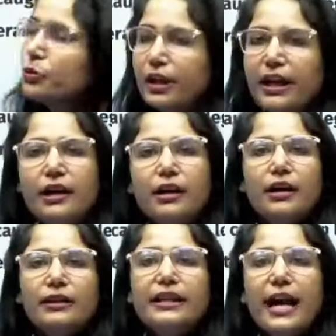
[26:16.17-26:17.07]
to take
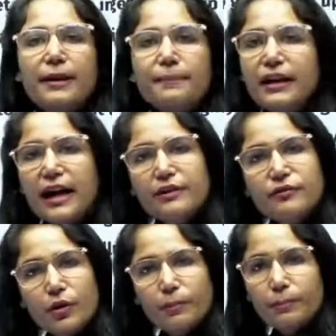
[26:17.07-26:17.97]
the helping
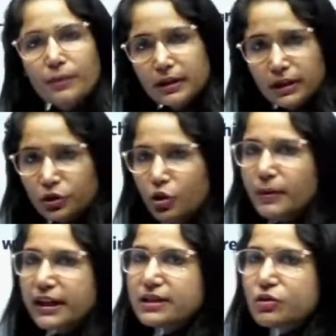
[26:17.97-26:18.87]
hand from.
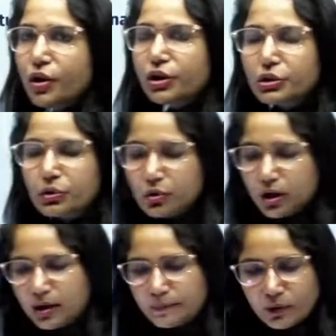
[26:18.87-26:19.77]
Nobody is going to
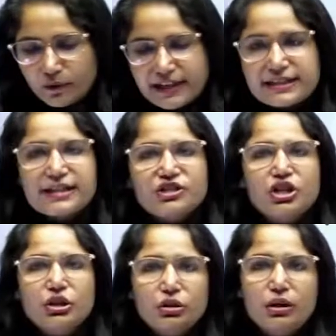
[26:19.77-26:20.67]
provide such
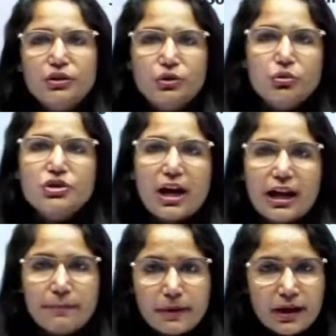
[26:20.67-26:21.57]
a huge
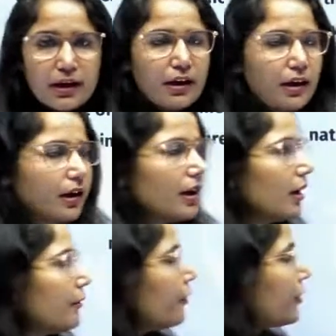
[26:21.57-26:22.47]
help
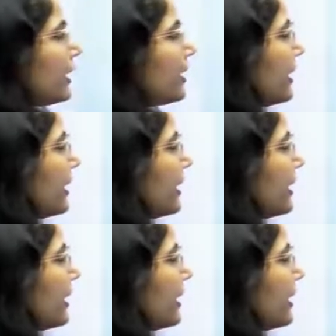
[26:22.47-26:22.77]
for the